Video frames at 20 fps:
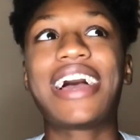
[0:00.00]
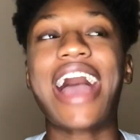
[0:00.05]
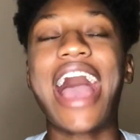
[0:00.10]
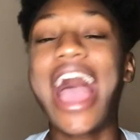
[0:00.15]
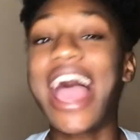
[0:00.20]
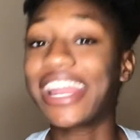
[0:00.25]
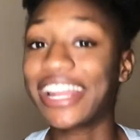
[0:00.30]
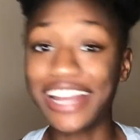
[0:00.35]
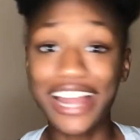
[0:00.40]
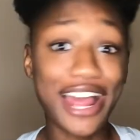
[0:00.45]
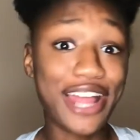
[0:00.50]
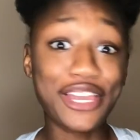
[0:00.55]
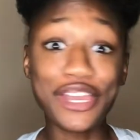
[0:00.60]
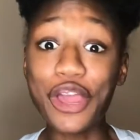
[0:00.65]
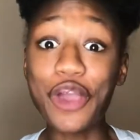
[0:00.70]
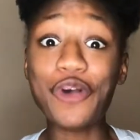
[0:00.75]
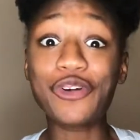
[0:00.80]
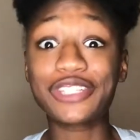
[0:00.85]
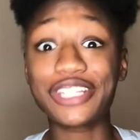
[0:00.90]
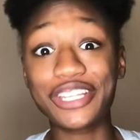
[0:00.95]
I did not
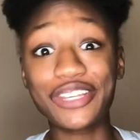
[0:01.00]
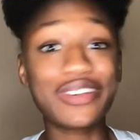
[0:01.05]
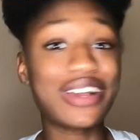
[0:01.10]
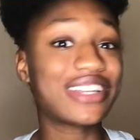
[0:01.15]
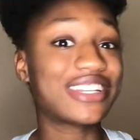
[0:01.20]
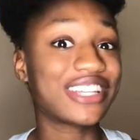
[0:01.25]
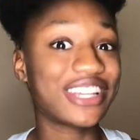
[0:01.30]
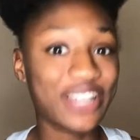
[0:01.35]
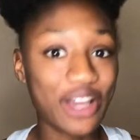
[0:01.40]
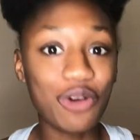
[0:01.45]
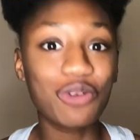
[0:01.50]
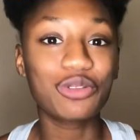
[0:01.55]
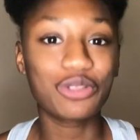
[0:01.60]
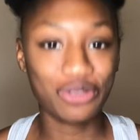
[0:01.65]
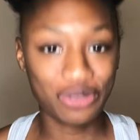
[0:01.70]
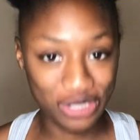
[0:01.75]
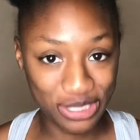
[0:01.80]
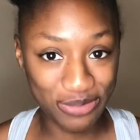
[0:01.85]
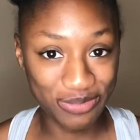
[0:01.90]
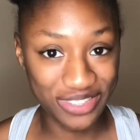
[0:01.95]
know that you had to go
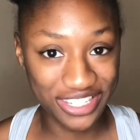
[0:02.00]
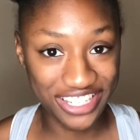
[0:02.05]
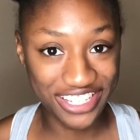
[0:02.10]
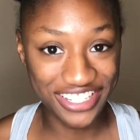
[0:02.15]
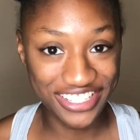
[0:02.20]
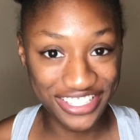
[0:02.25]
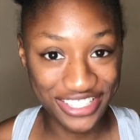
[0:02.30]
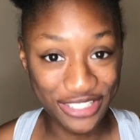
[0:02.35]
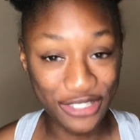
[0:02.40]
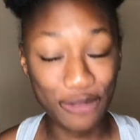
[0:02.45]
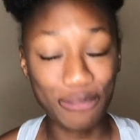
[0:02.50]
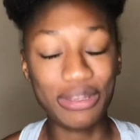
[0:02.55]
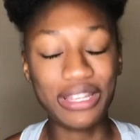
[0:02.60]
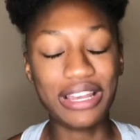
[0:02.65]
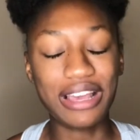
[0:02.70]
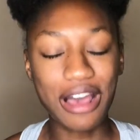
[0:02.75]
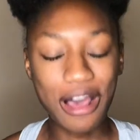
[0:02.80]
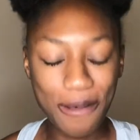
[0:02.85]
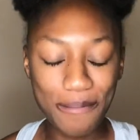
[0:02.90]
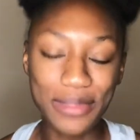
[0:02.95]
through some things to
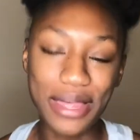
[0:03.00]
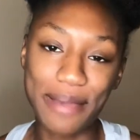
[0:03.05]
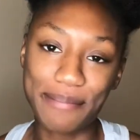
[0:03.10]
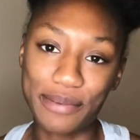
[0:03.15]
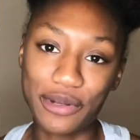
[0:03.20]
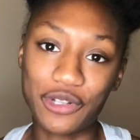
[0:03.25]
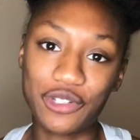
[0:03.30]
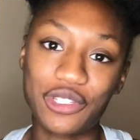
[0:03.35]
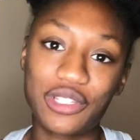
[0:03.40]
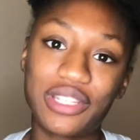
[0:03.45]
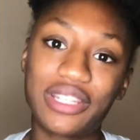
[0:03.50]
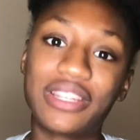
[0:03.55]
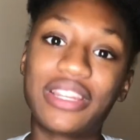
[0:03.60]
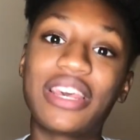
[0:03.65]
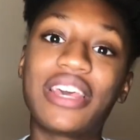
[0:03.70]
become that person.